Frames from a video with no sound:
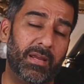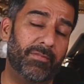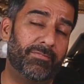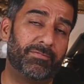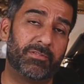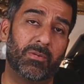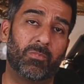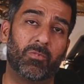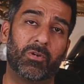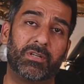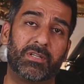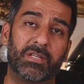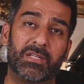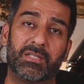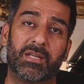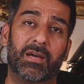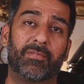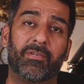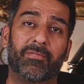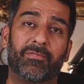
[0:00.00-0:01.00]
If someone
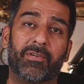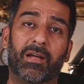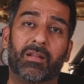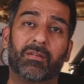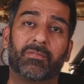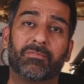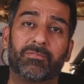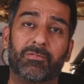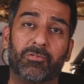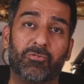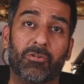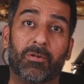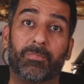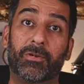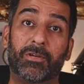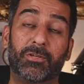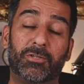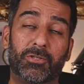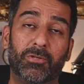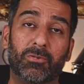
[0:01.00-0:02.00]
does have a valve
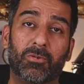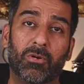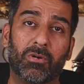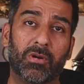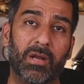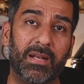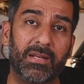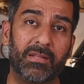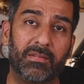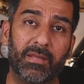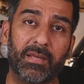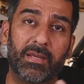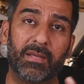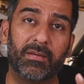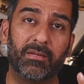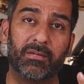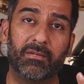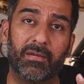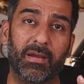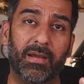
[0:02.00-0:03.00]
drop issue or
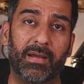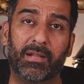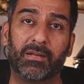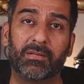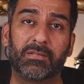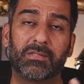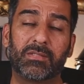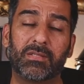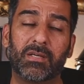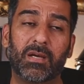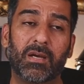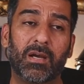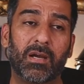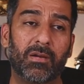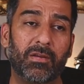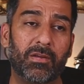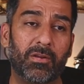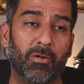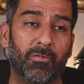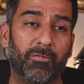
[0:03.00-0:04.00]
anything else,
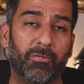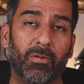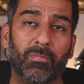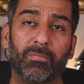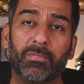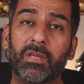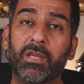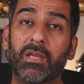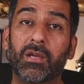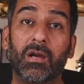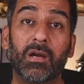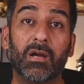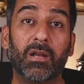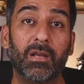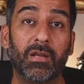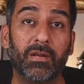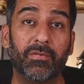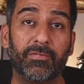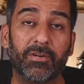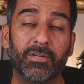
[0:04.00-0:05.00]
you know, from the
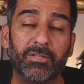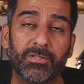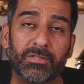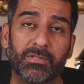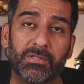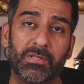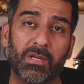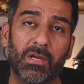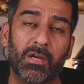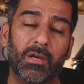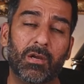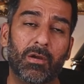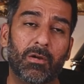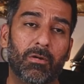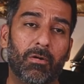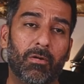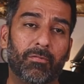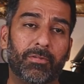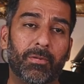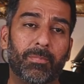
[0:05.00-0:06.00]
earlier versions
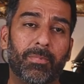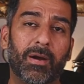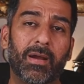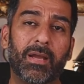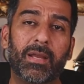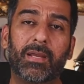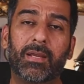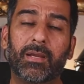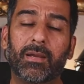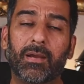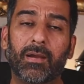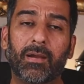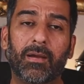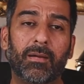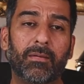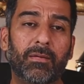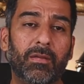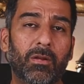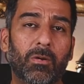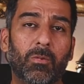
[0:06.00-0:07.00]
of the bike,
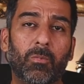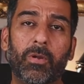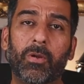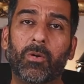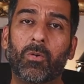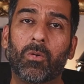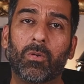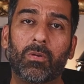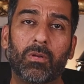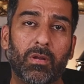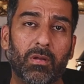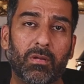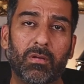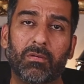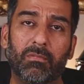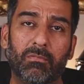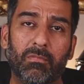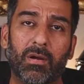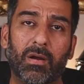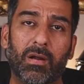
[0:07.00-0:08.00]
you know, we all
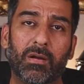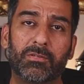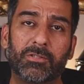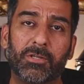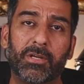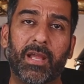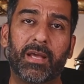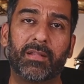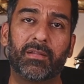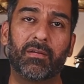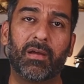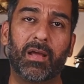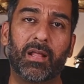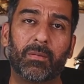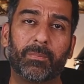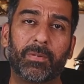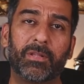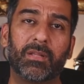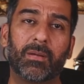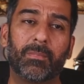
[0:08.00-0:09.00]
are together
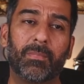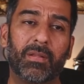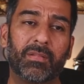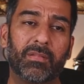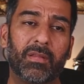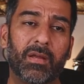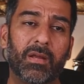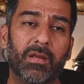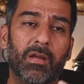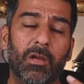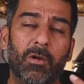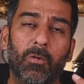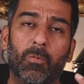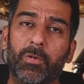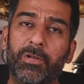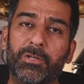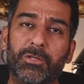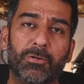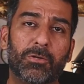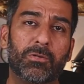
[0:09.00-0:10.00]
helping them. And
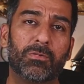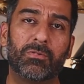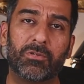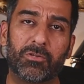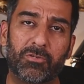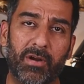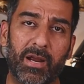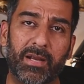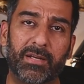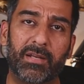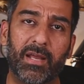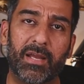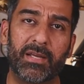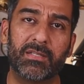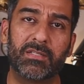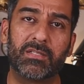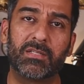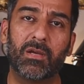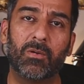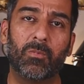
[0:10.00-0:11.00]
we do track
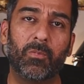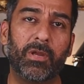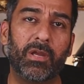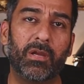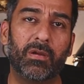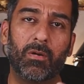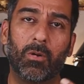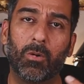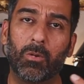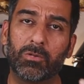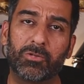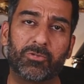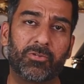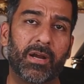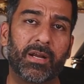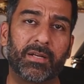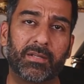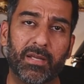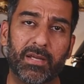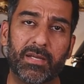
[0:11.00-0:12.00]
days, we hold
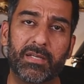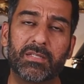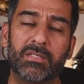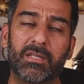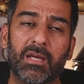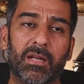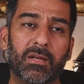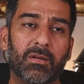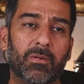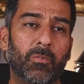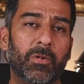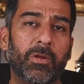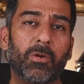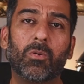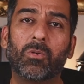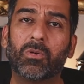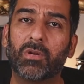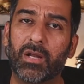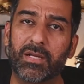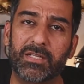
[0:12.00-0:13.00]
track days, and we
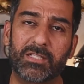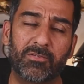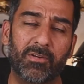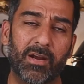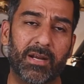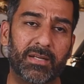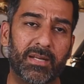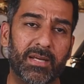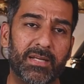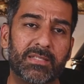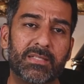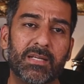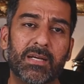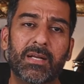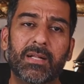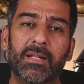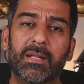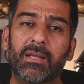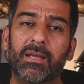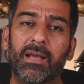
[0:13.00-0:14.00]
organize track days.
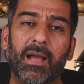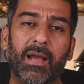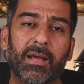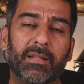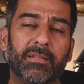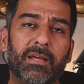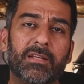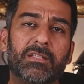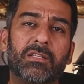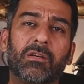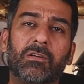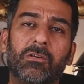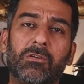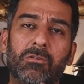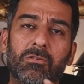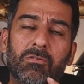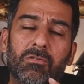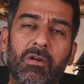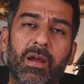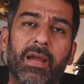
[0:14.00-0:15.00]
And there's a
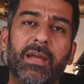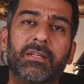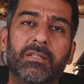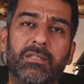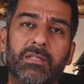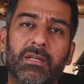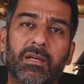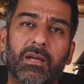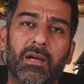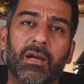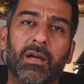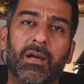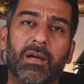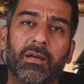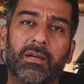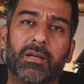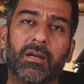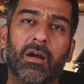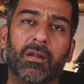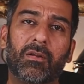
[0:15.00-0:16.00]
great
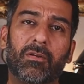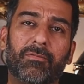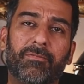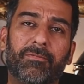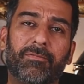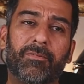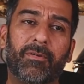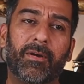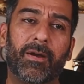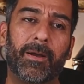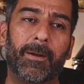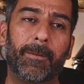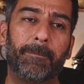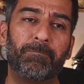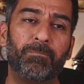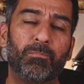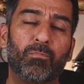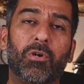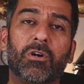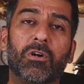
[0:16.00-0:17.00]
kind of